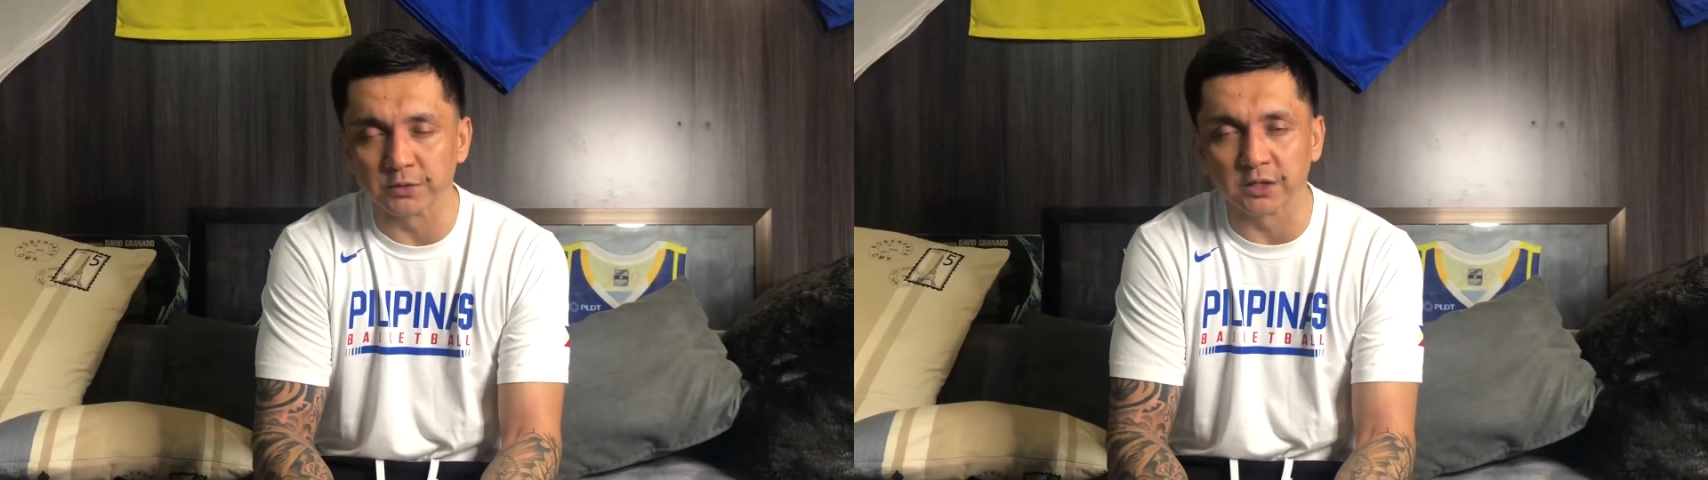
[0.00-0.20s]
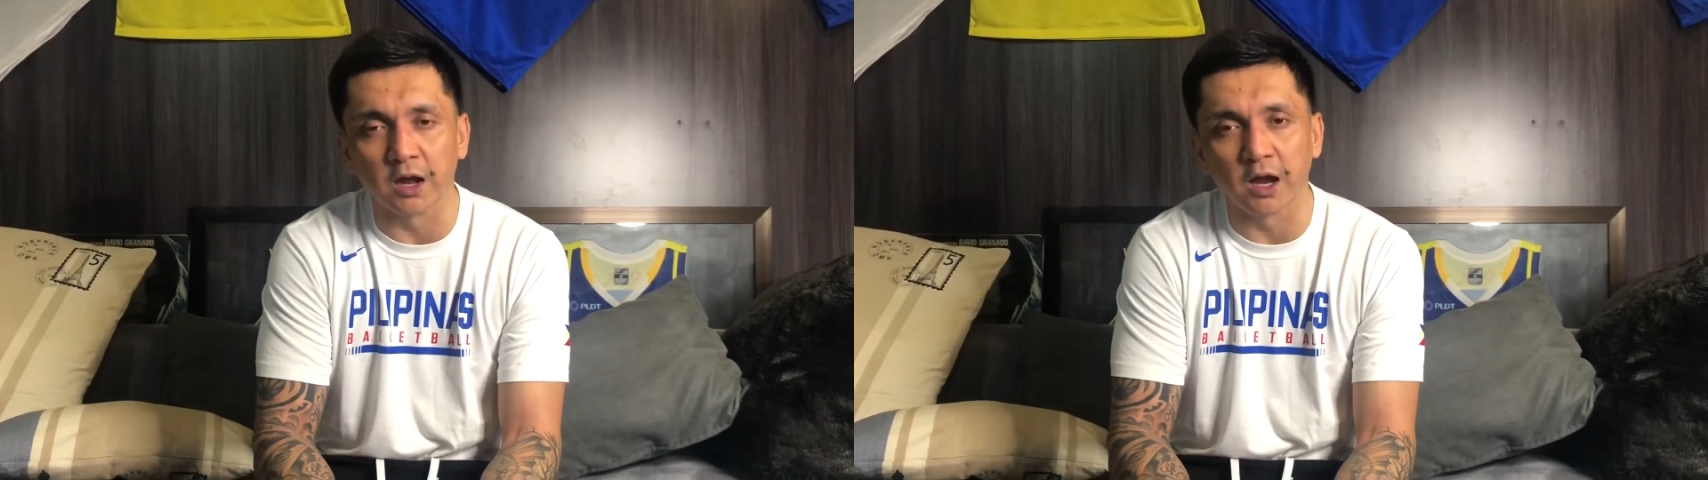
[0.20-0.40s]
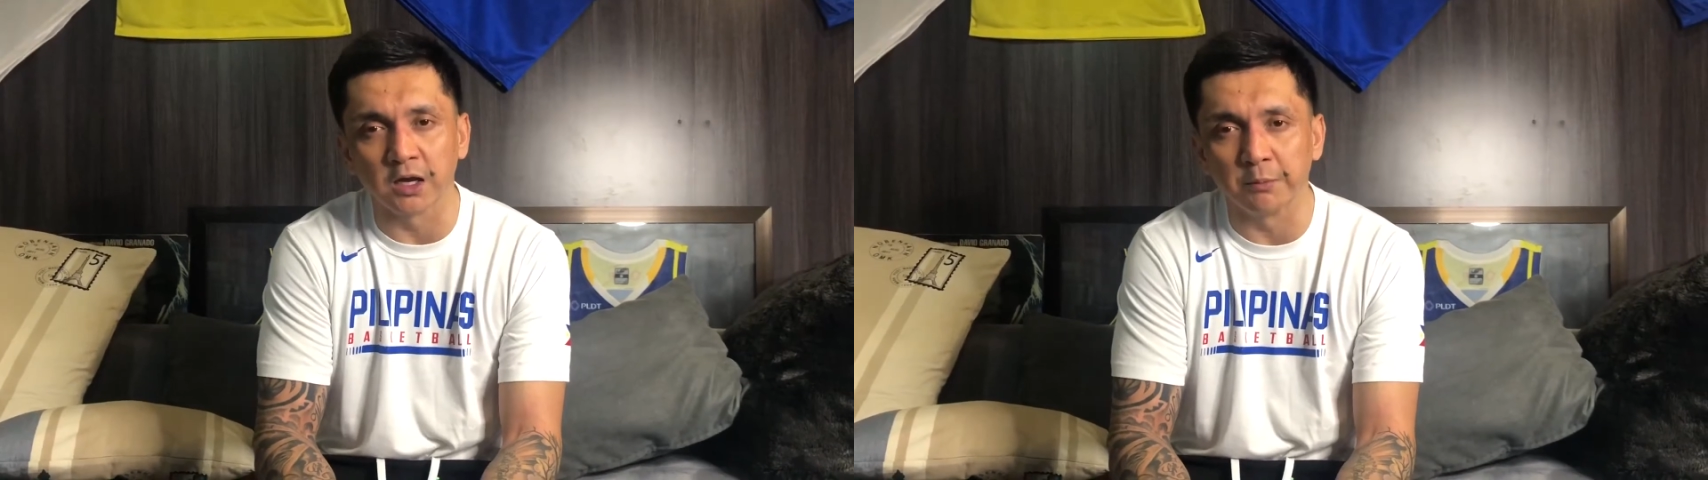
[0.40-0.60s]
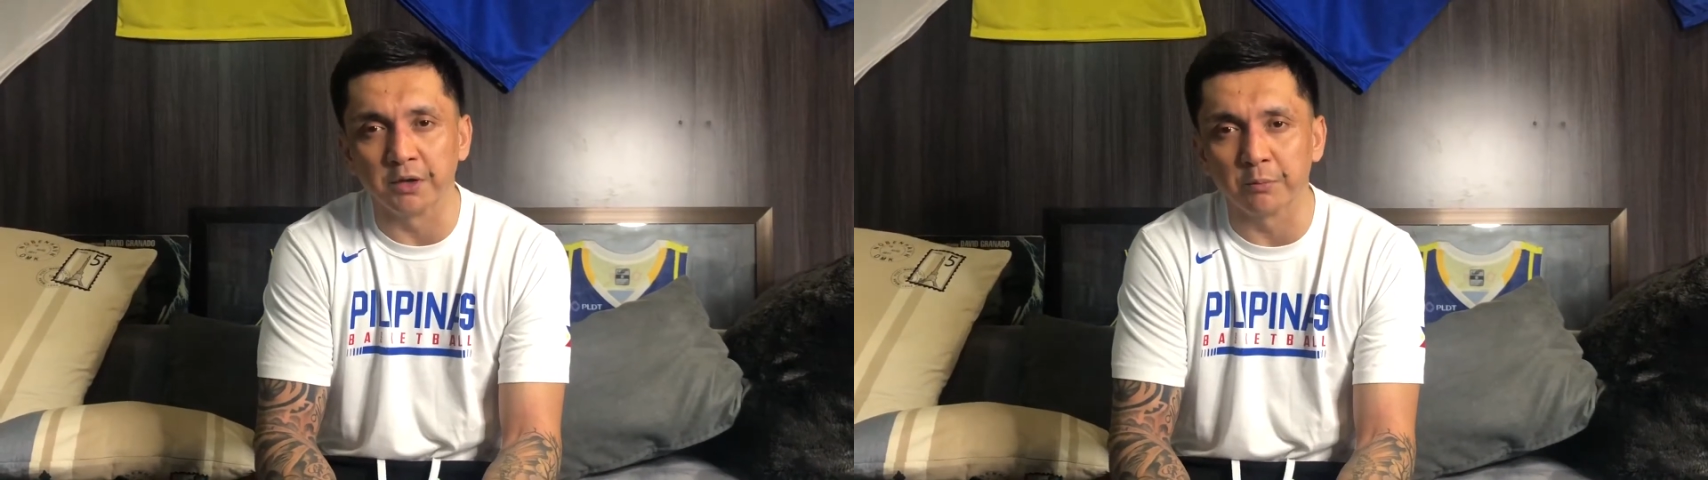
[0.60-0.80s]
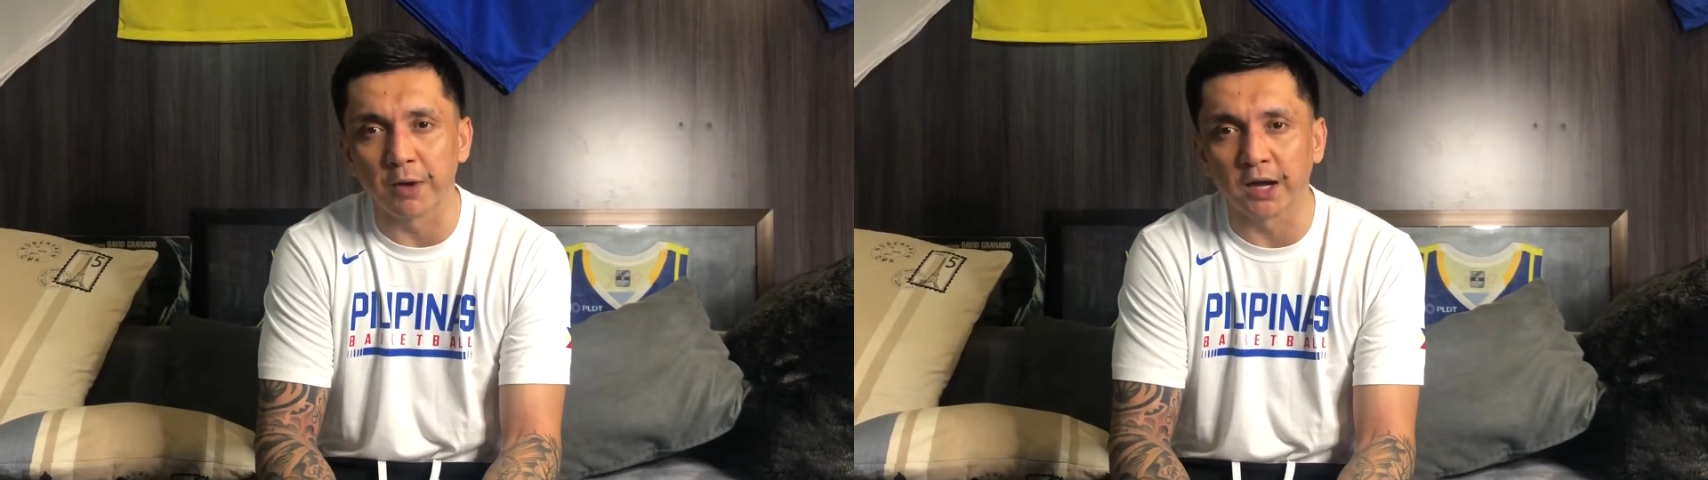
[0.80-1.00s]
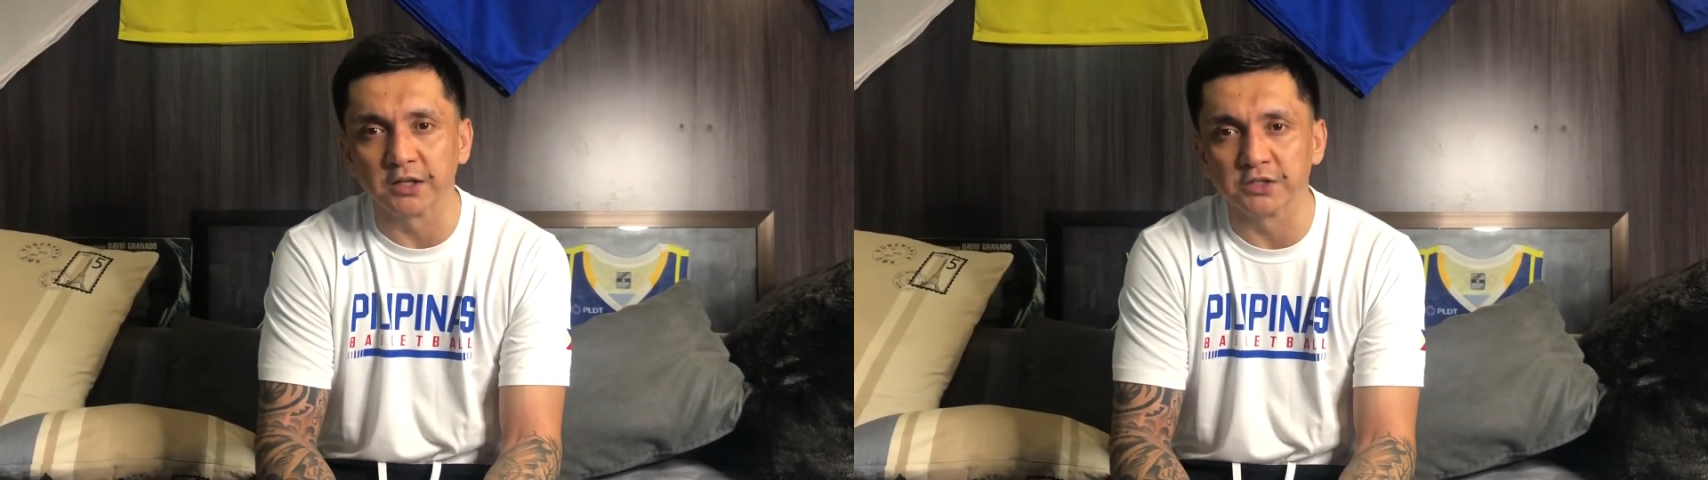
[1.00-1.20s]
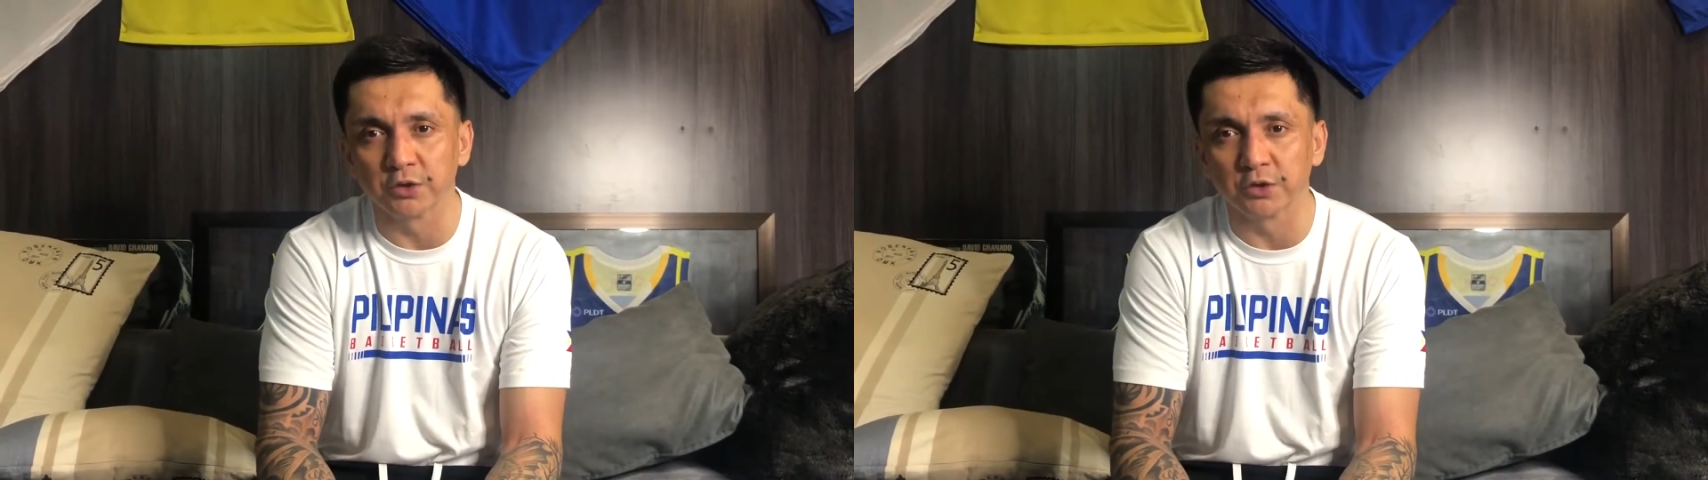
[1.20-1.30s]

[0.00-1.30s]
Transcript: the guy coming into practice